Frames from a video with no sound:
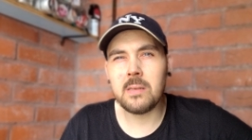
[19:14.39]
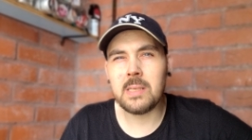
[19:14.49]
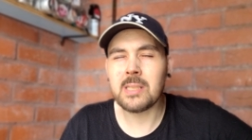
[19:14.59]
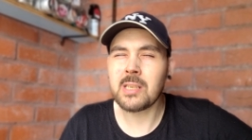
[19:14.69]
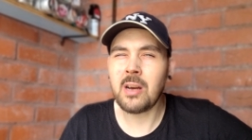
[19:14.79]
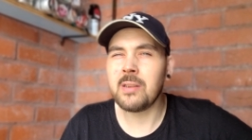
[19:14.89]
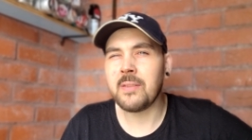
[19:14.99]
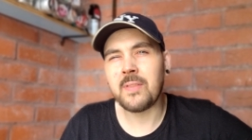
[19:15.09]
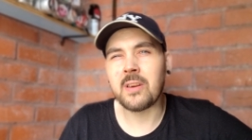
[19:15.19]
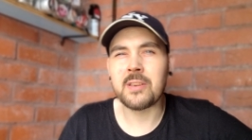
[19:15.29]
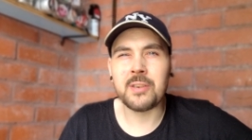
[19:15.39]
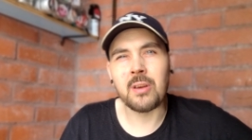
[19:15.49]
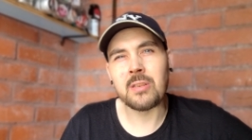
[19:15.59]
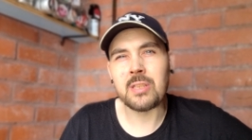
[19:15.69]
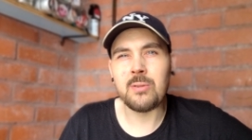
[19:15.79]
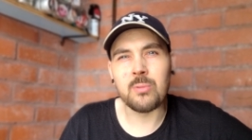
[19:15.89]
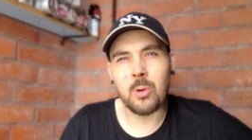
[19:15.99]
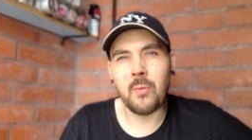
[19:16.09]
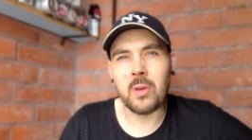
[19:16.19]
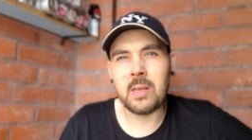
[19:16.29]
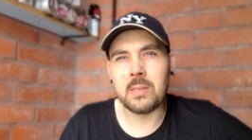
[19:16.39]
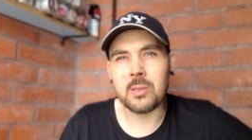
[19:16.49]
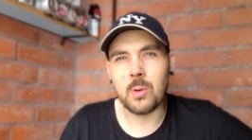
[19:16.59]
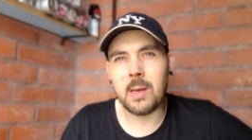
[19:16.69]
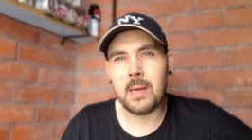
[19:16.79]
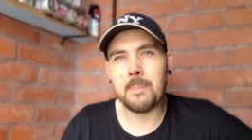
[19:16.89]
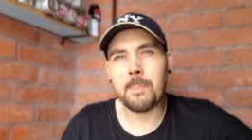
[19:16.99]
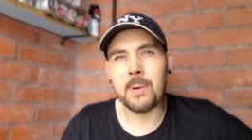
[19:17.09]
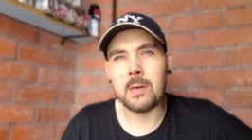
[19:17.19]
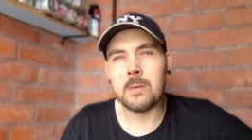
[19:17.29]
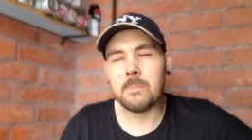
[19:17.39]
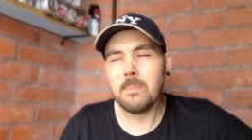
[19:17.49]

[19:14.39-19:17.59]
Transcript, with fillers: It's kind of like a nice little novelty to it, but